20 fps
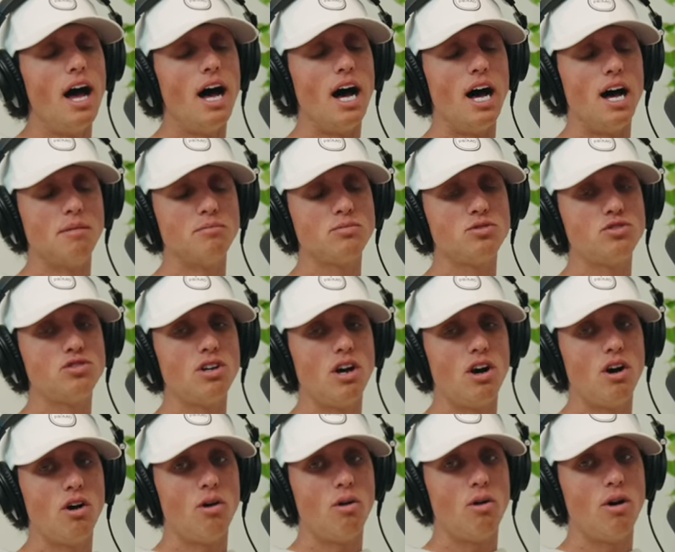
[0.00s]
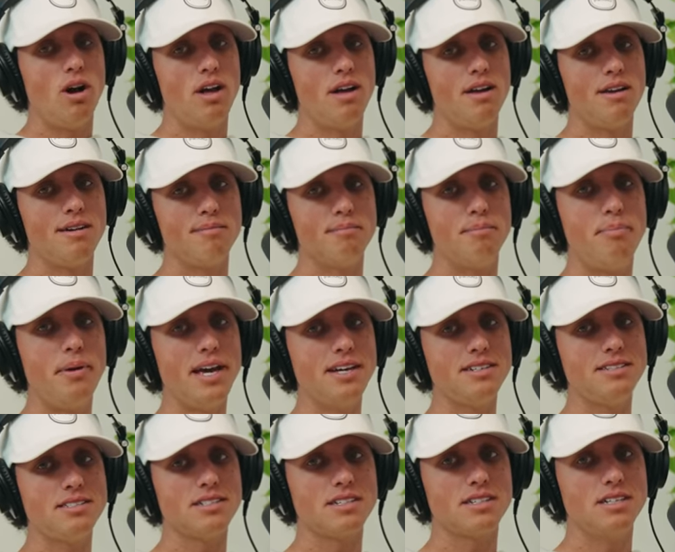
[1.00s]
Um, so
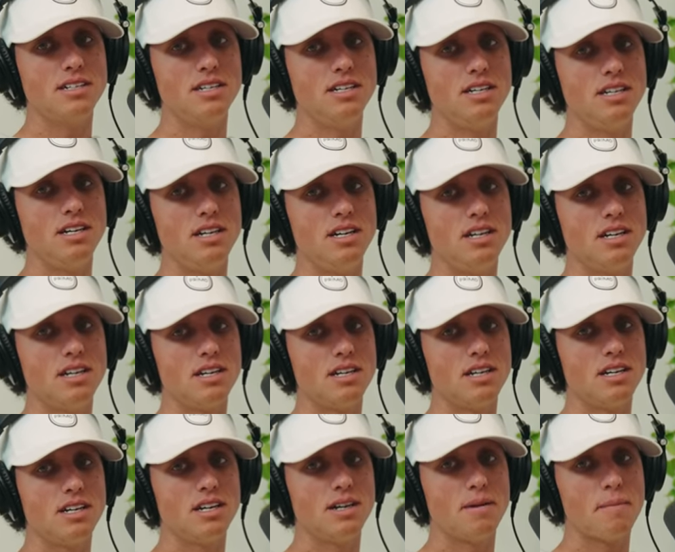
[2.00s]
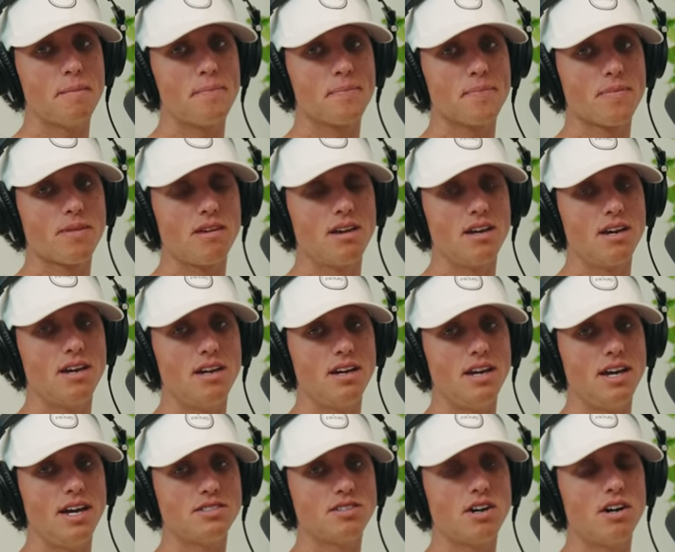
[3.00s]
basically,
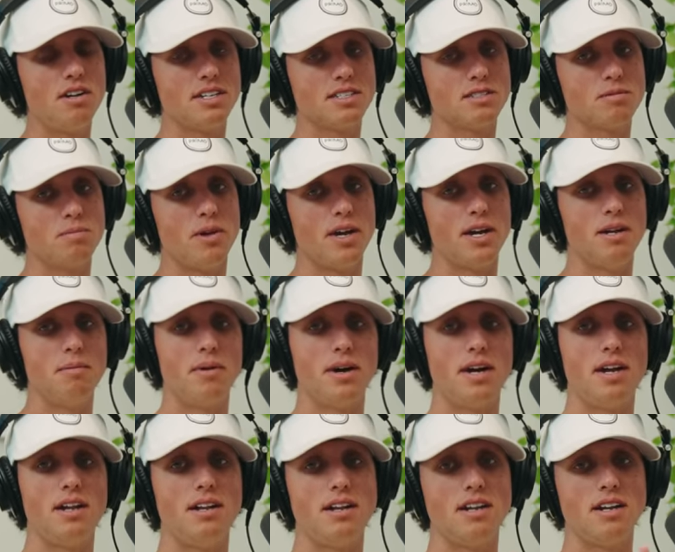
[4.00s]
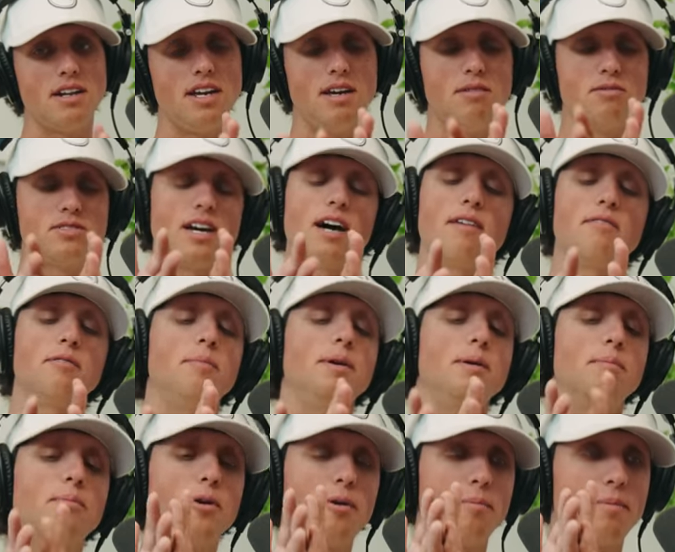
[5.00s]
it's hard to explain, but he was having
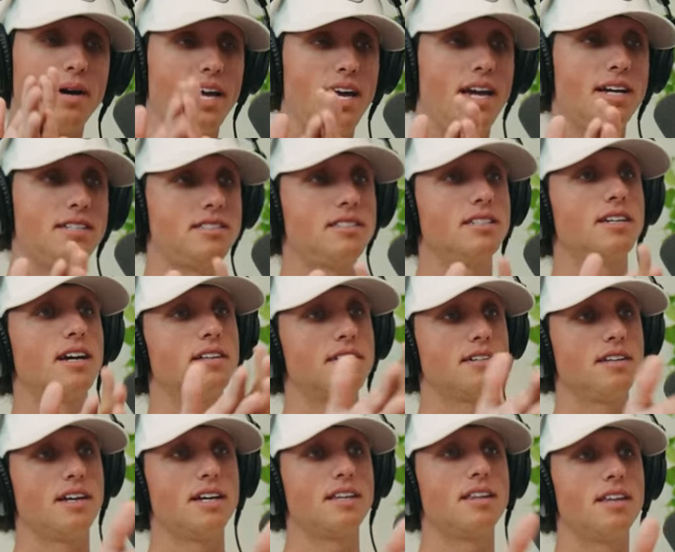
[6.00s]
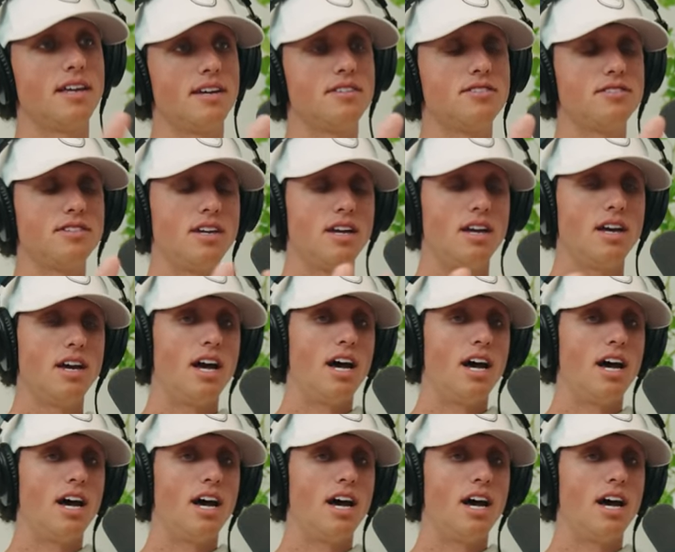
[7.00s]
me put my hands together like this. Okay.